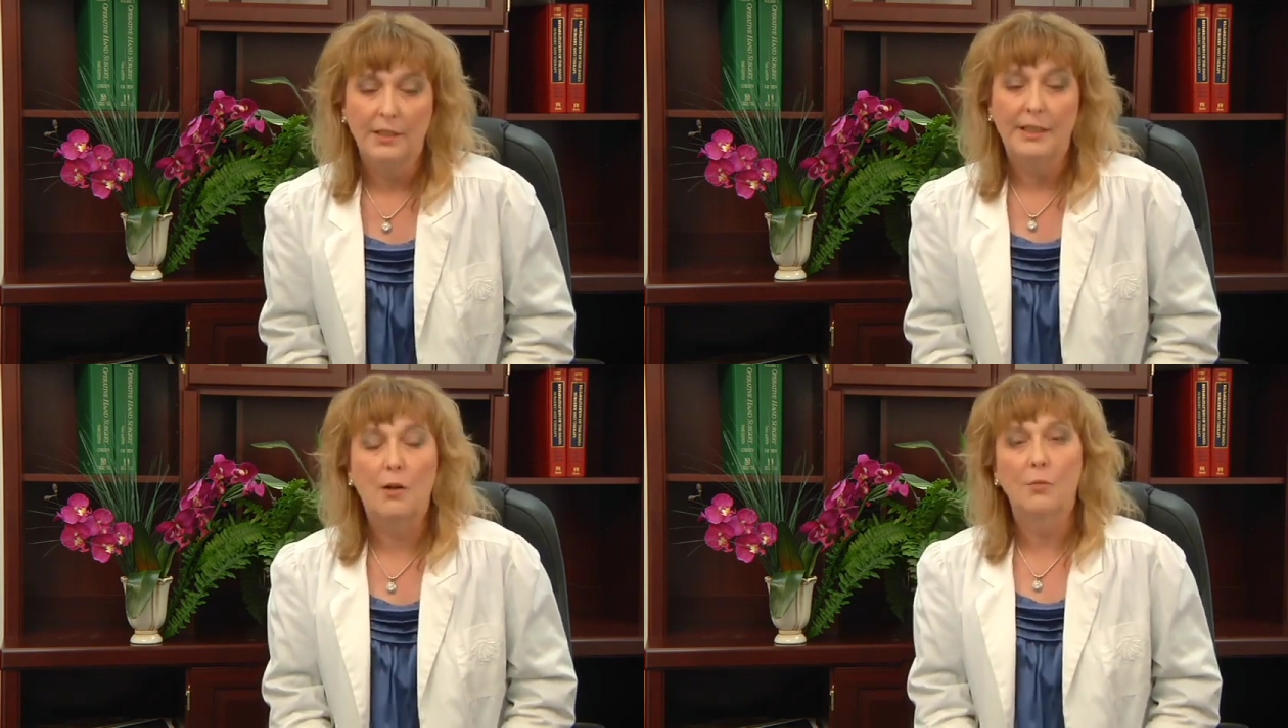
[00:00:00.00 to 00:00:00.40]

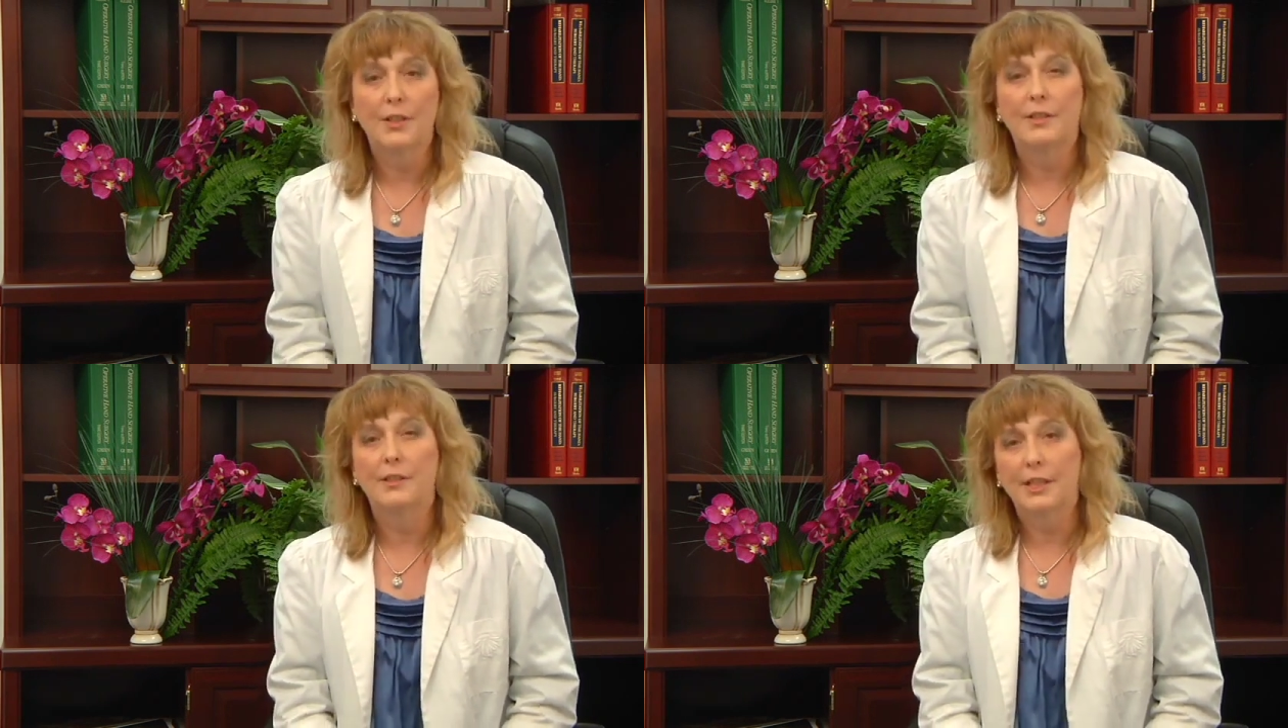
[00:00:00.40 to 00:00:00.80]
Now,
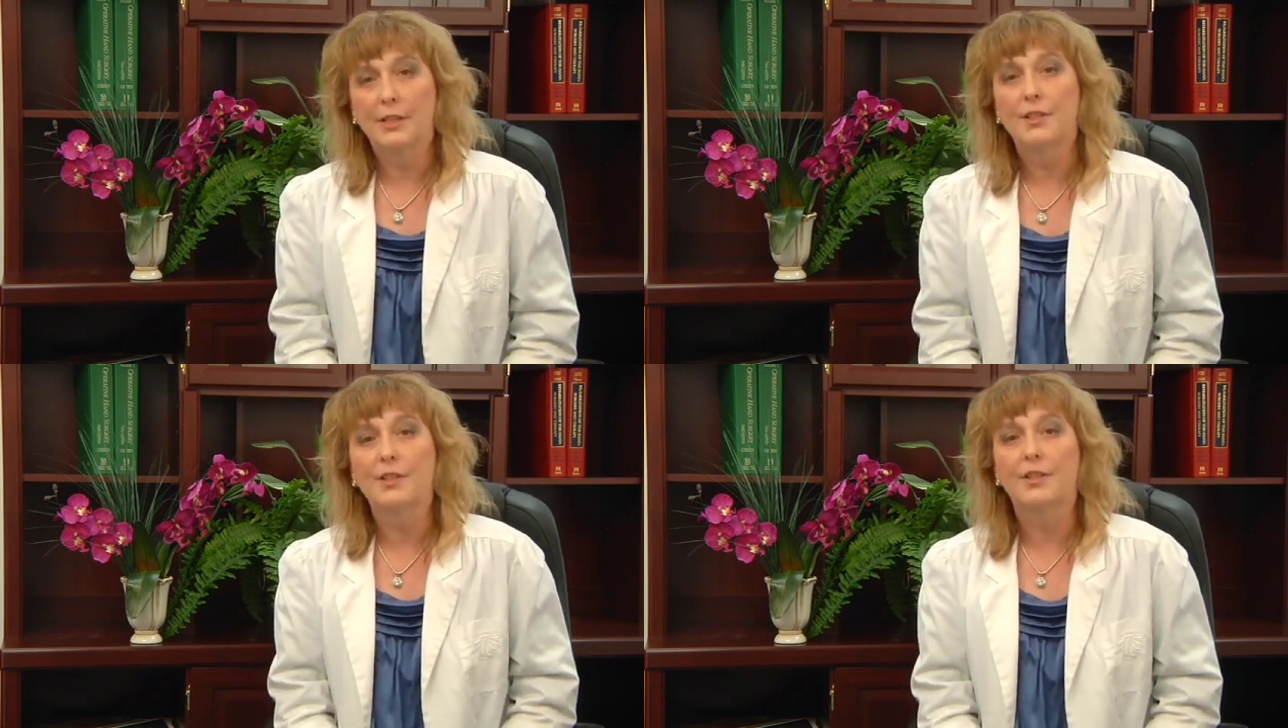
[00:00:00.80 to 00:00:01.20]
with the
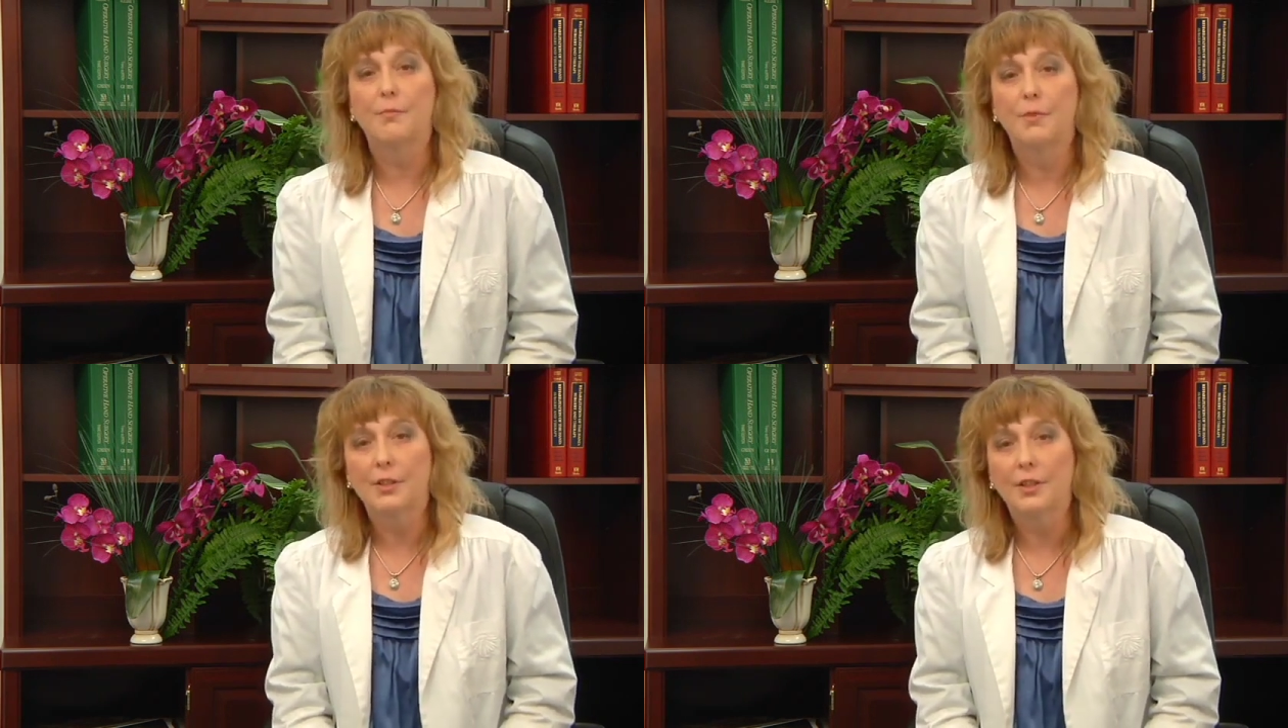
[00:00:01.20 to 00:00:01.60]
decreased
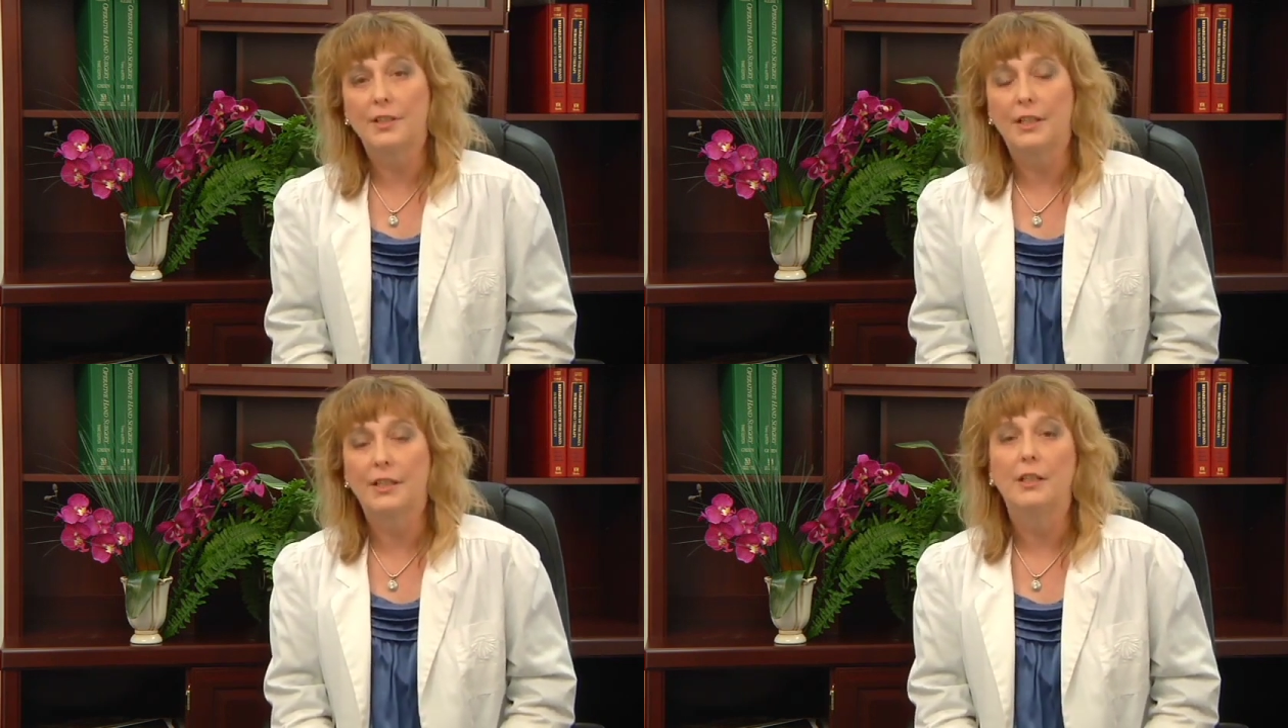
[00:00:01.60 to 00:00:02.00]

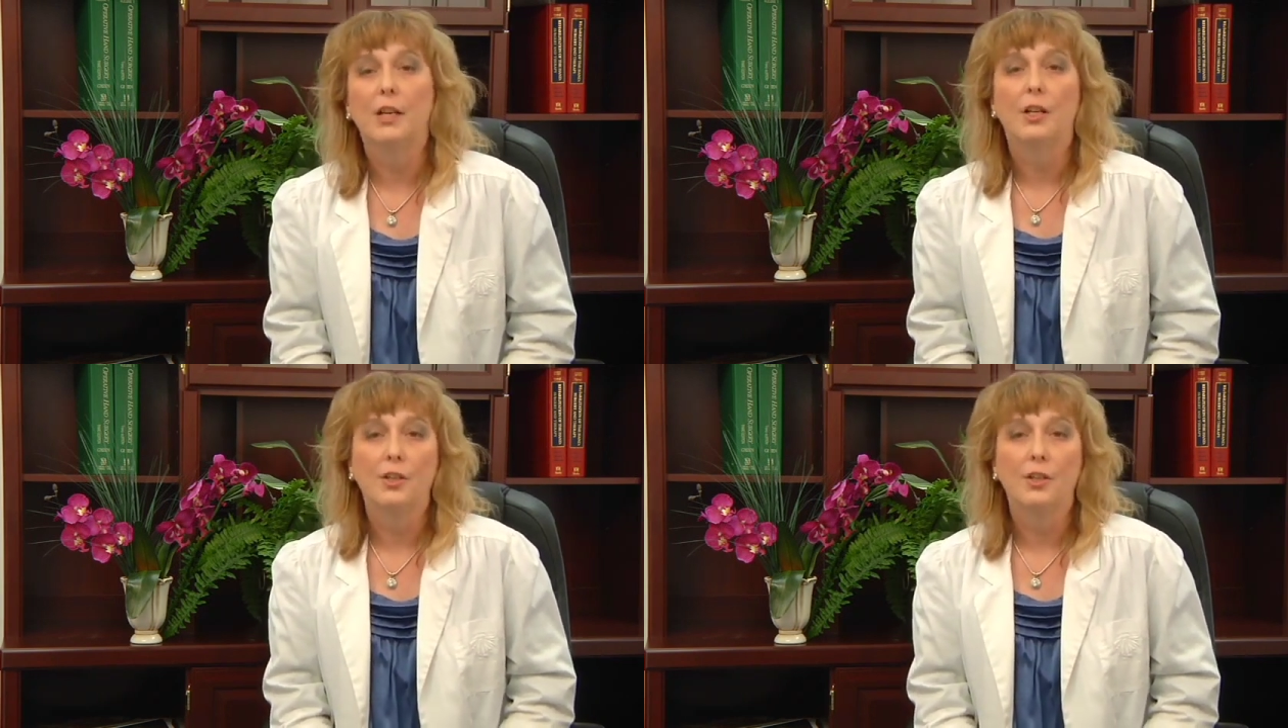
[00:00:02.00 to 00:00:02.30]
immunity,